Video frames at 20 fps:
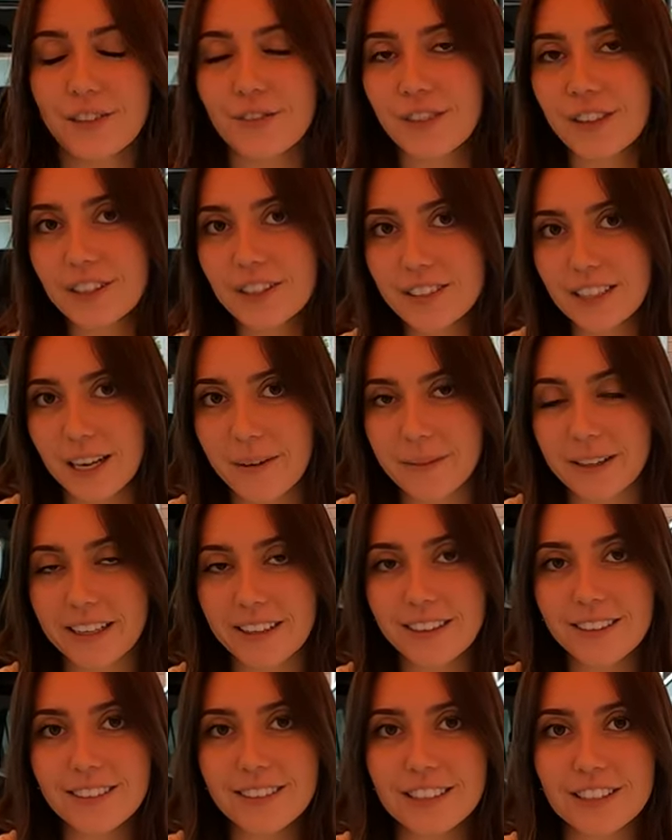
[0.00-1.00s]
our first time
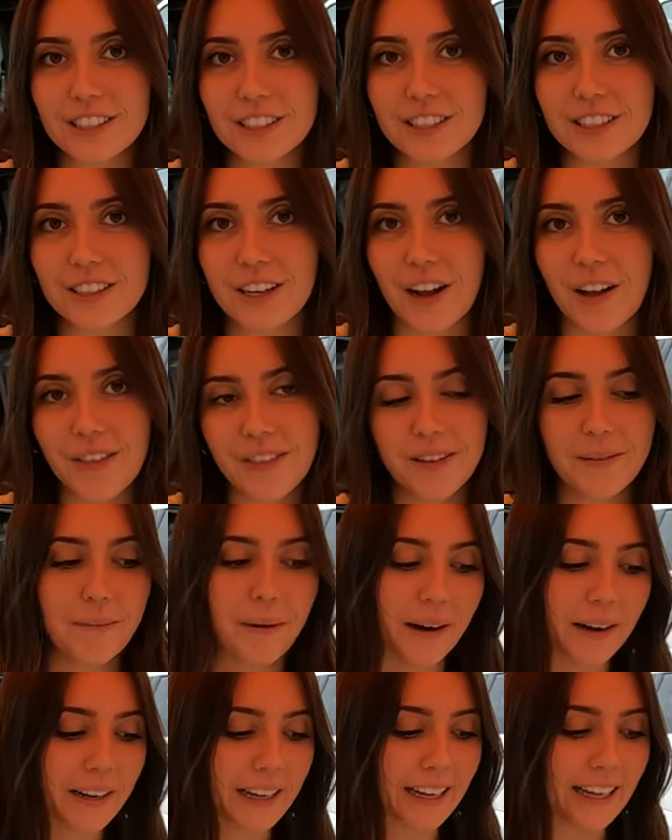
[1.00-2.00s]
here at the Chillicothe
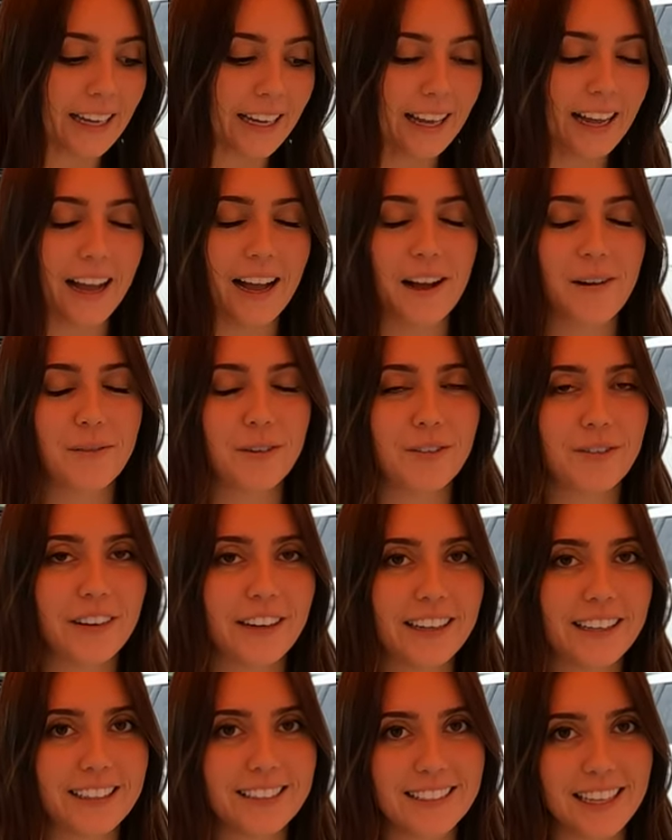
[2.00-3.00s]
Market. Um, we're
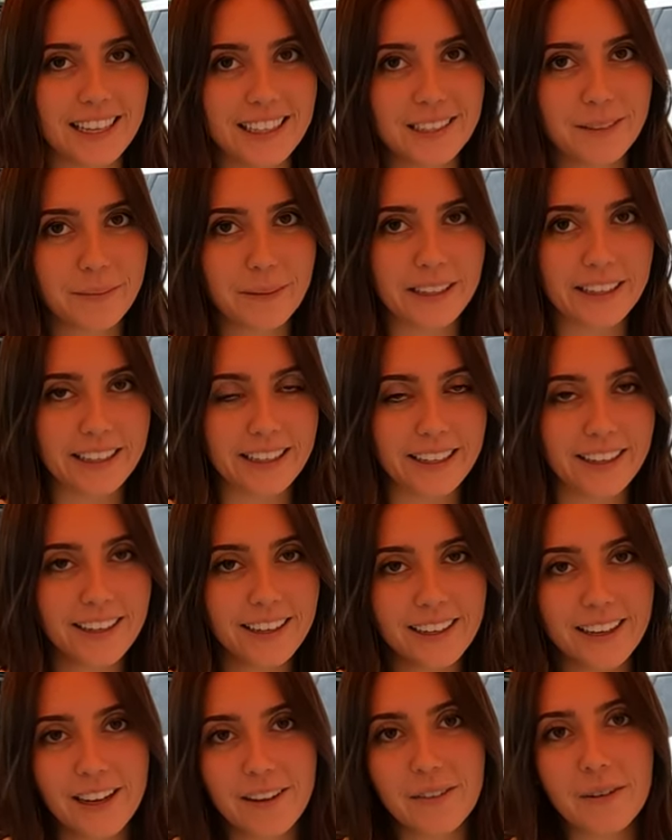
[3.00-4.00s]
very excited to be here
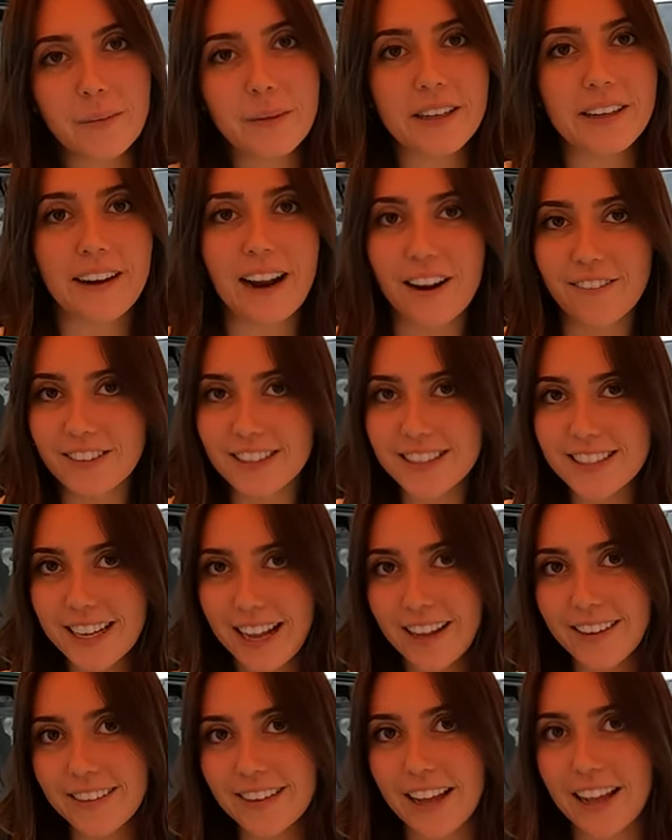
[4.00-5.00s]
over here every
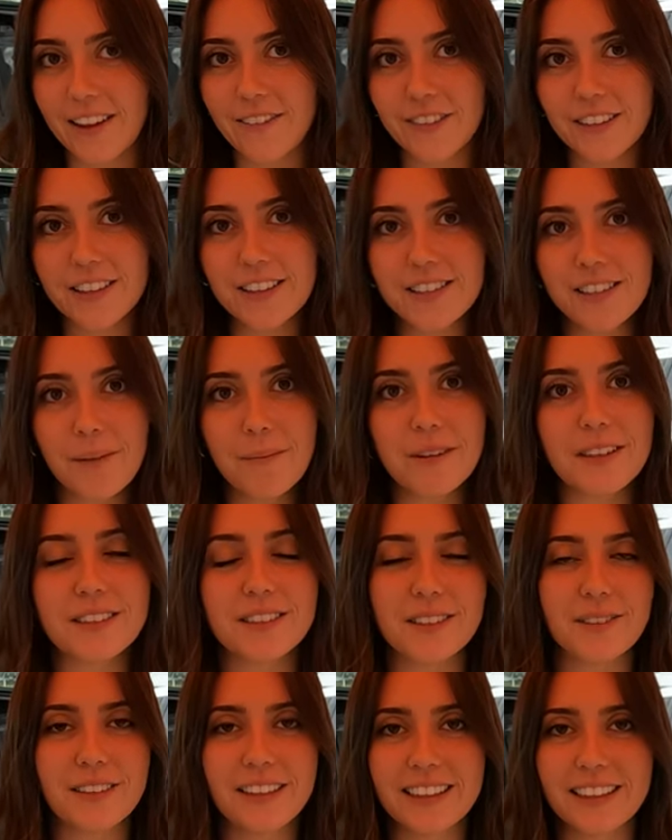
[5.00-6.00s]
Saturday for the
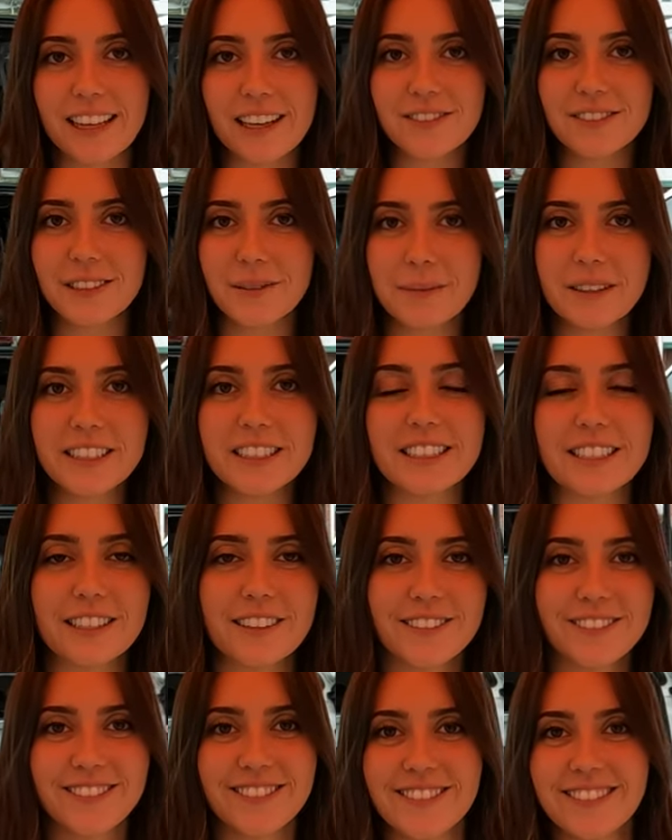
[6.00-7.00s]
summer, so we love to meet you.